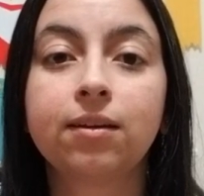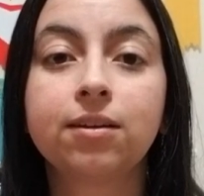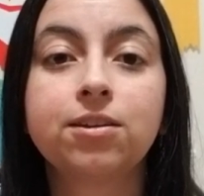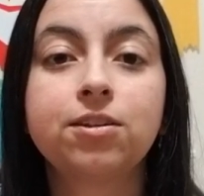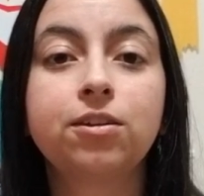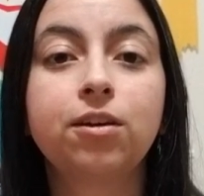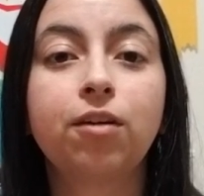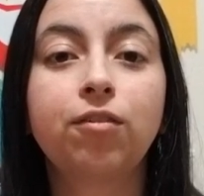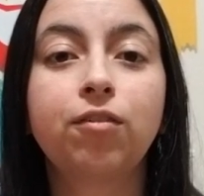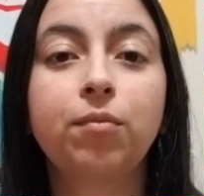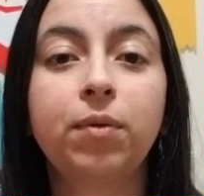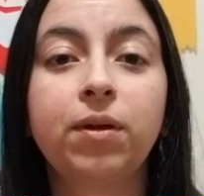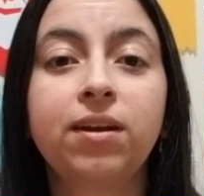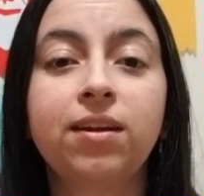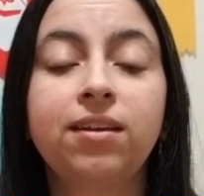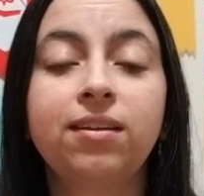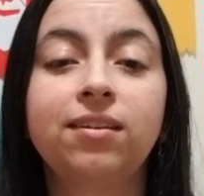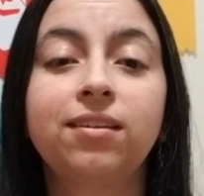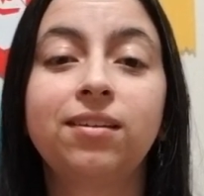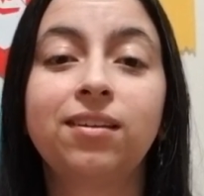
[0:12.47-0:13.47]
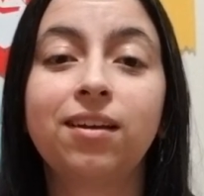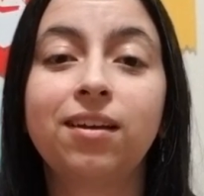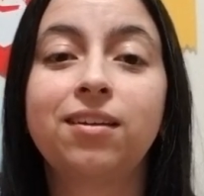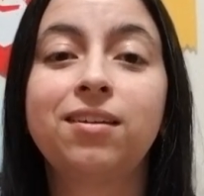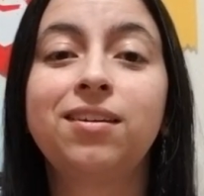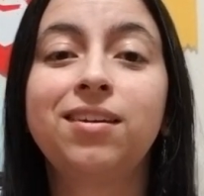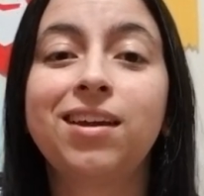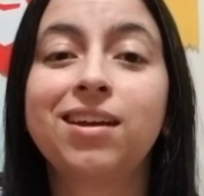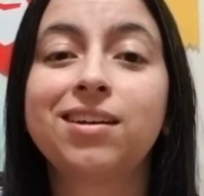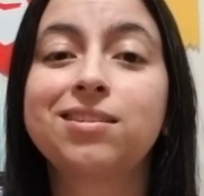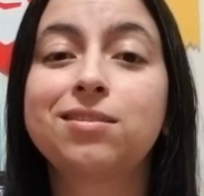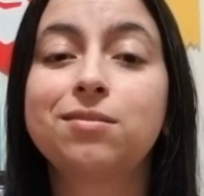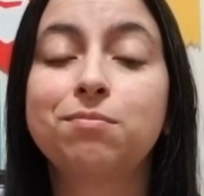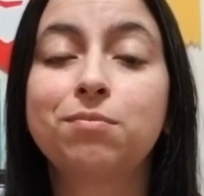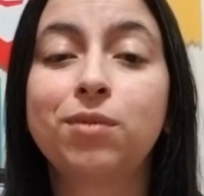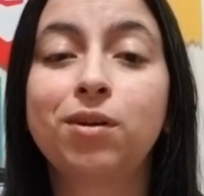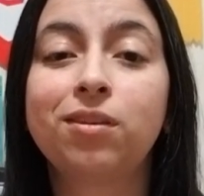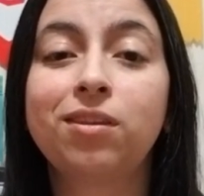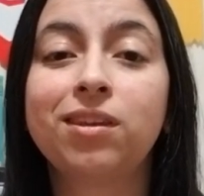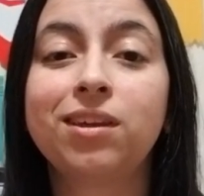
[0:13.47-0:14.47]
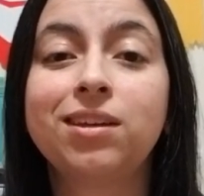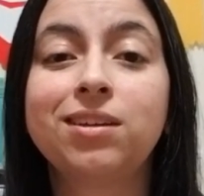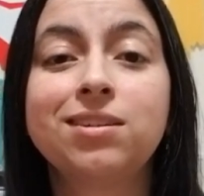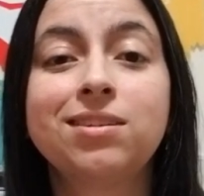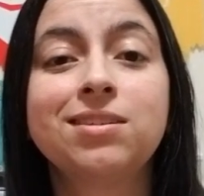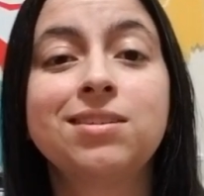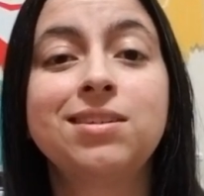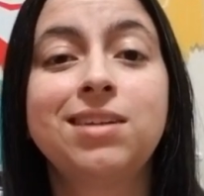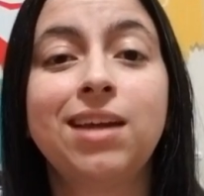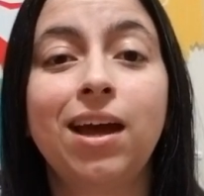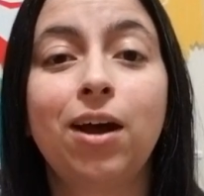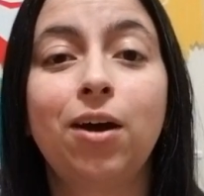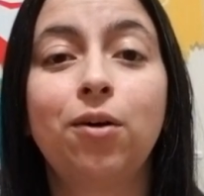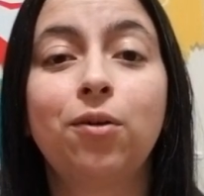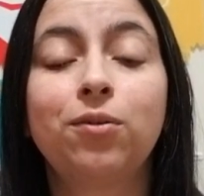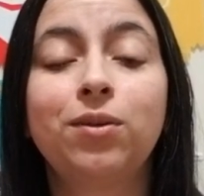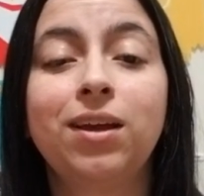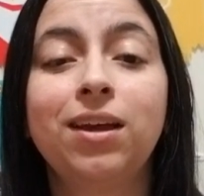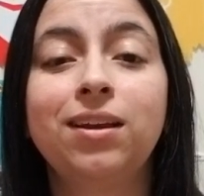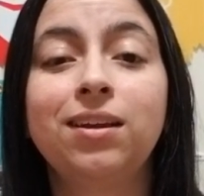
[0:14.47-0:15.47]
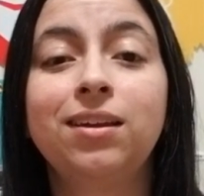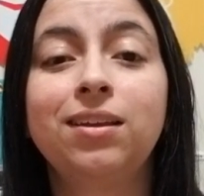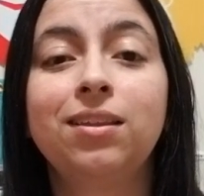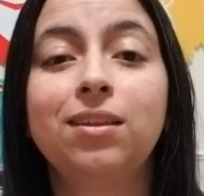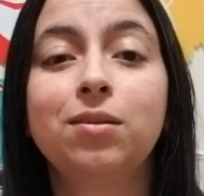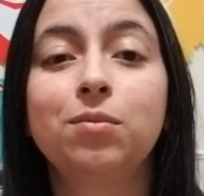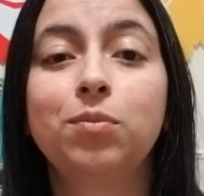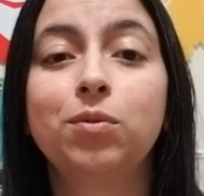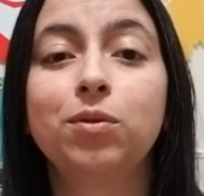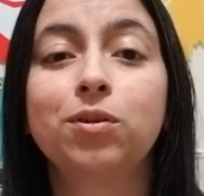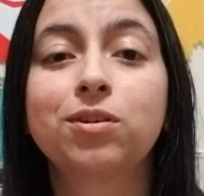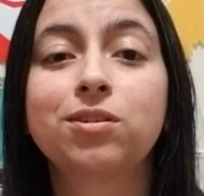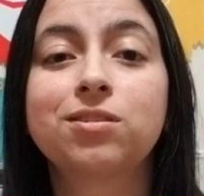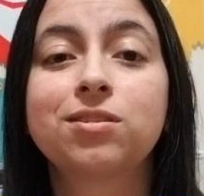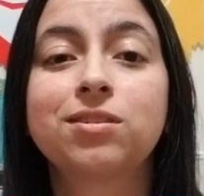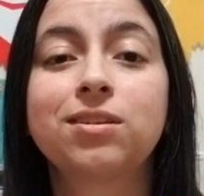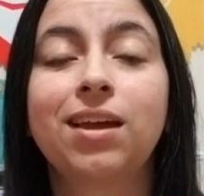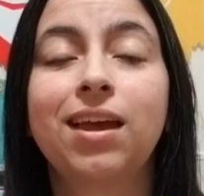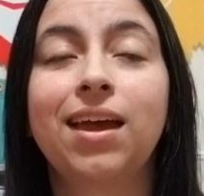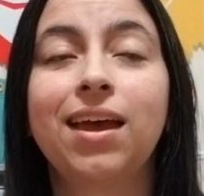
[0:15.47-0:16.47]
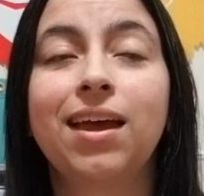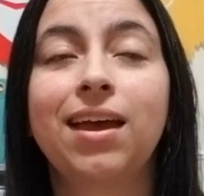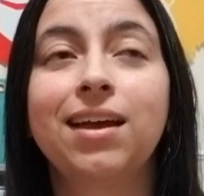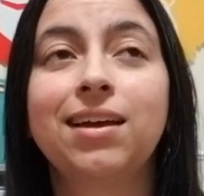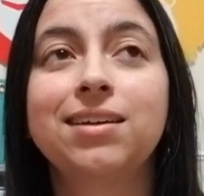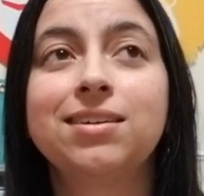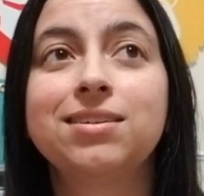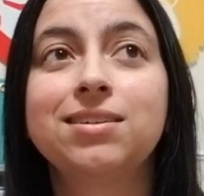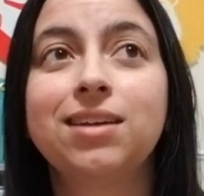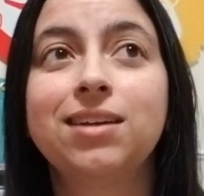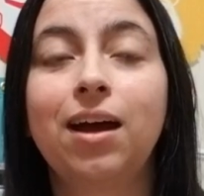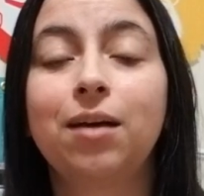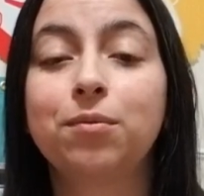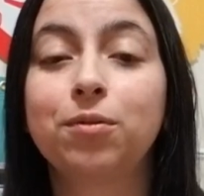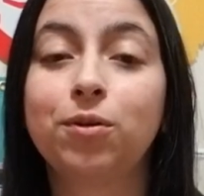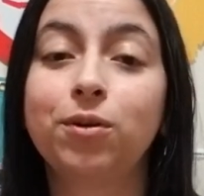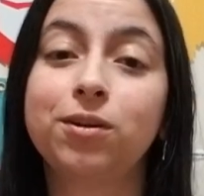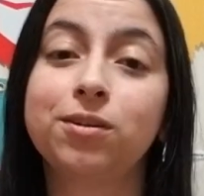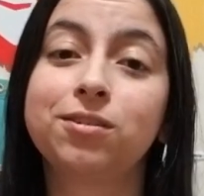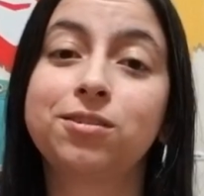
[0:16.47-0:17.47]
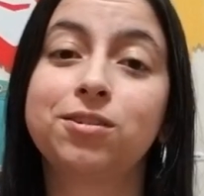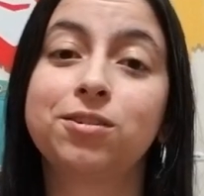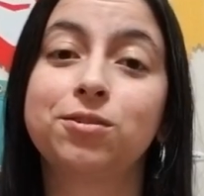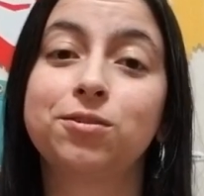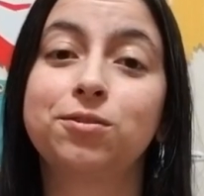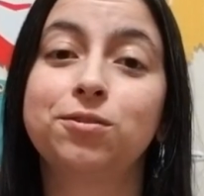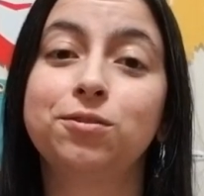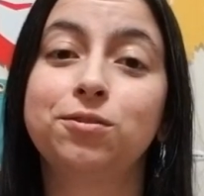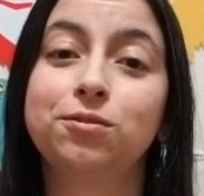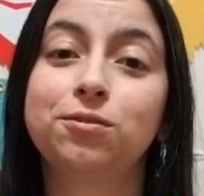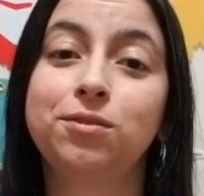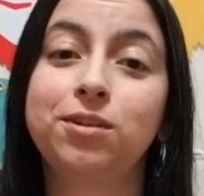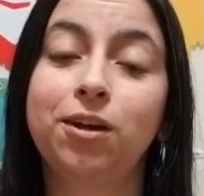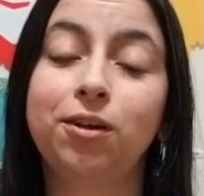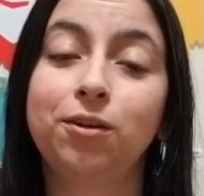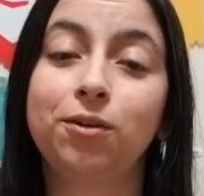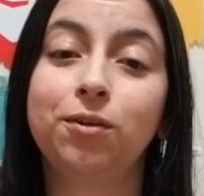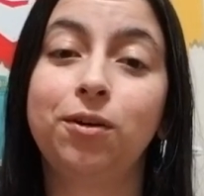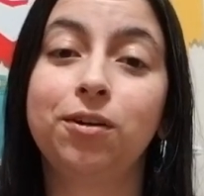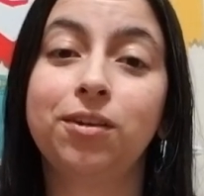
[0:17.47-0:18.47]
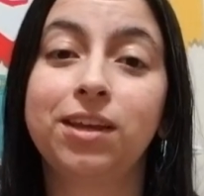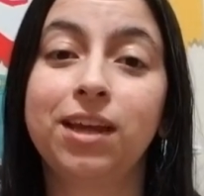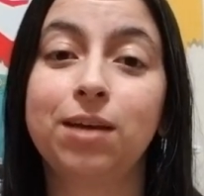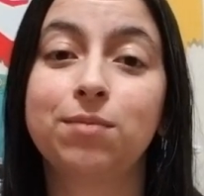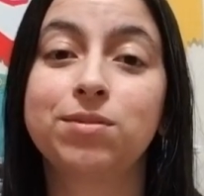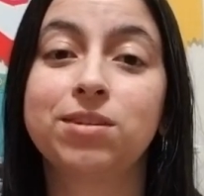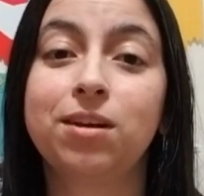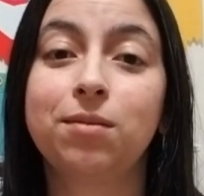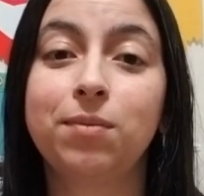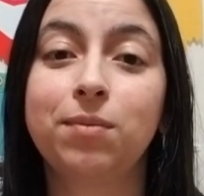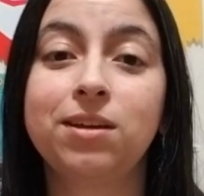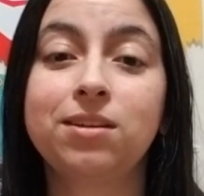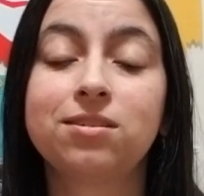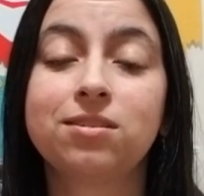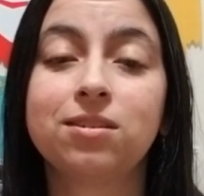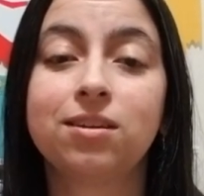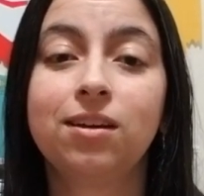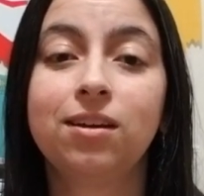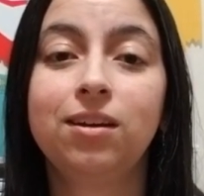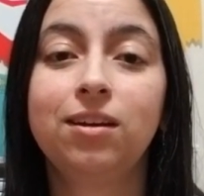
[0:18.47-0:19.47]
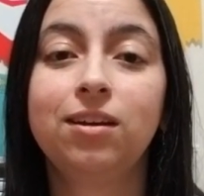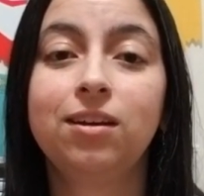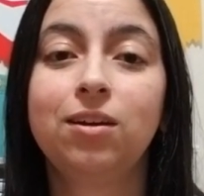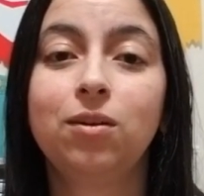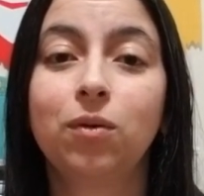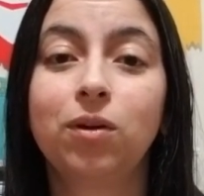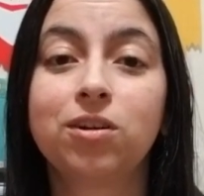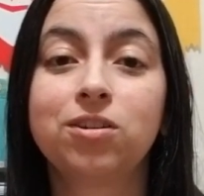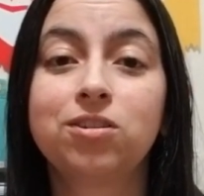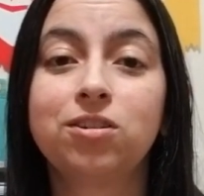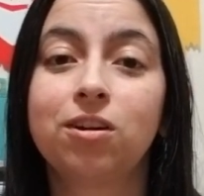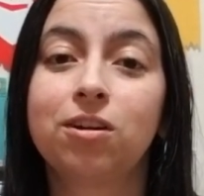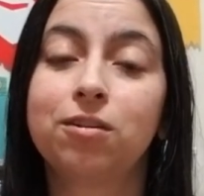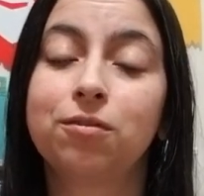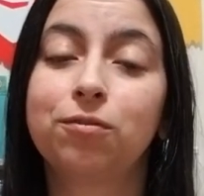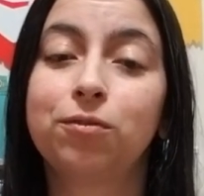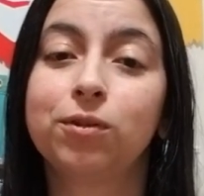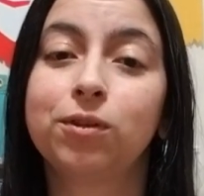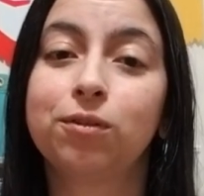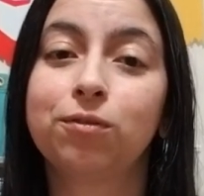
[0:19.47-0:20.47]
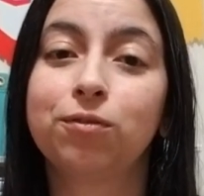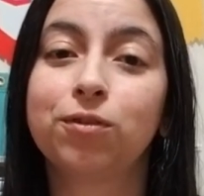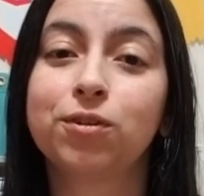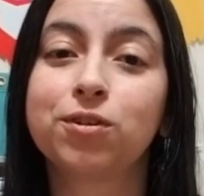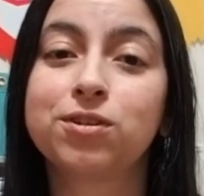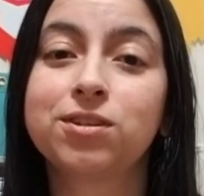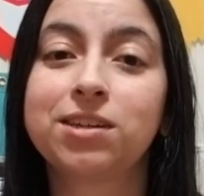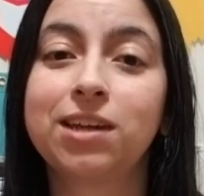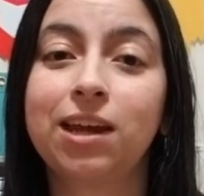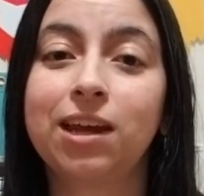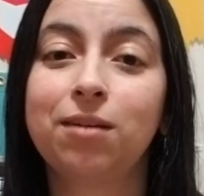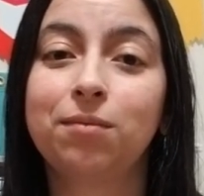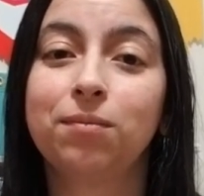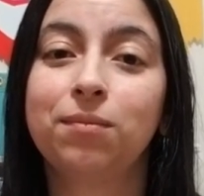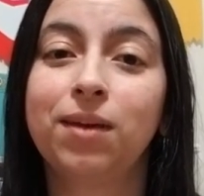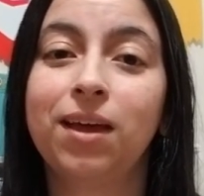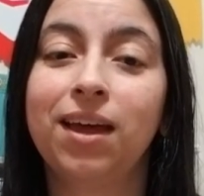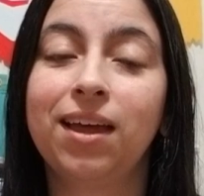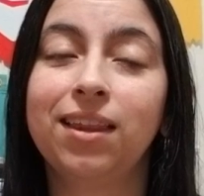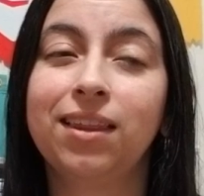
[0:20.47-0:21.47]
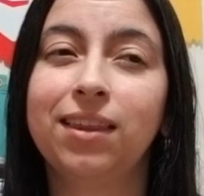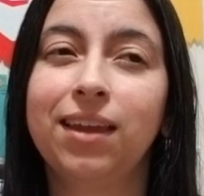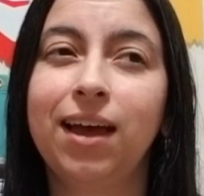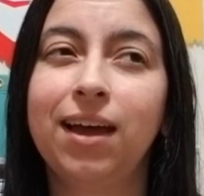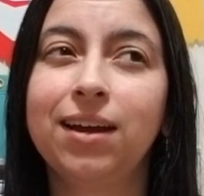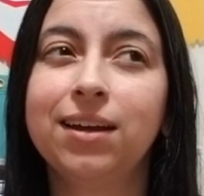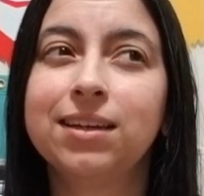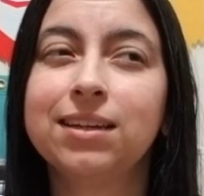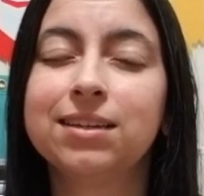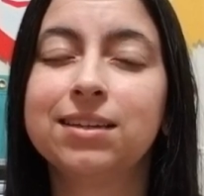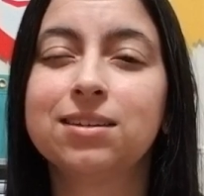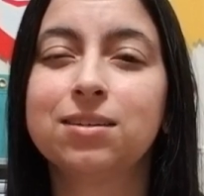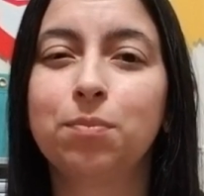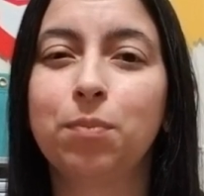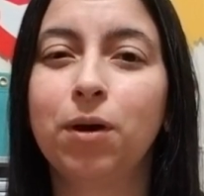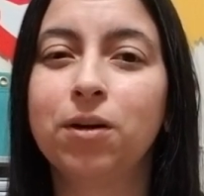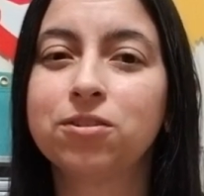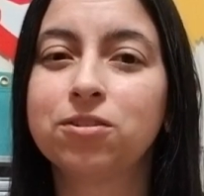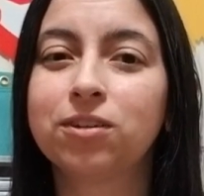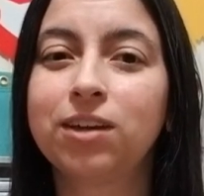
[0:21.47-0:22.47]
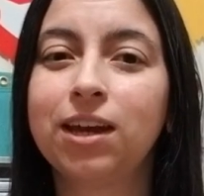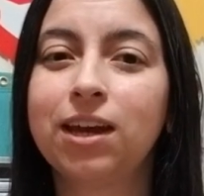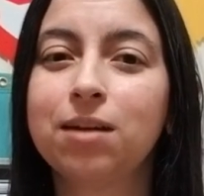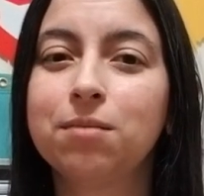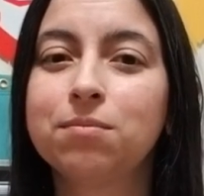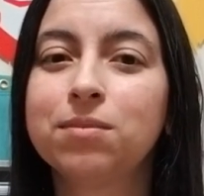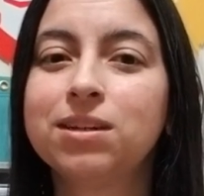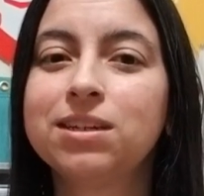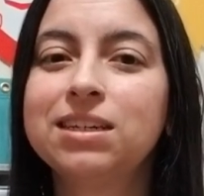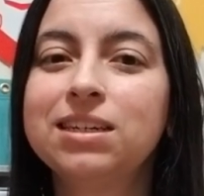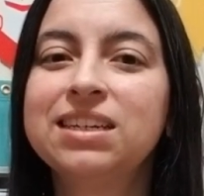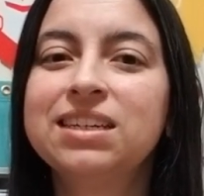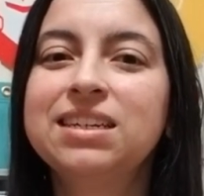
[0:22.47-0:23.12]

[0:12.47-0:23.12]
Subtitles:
So everybody, the next month is down and in the books, and I'm going to tell you all the games that I beat. We're going to start off with the first game, and that is a puzzle game.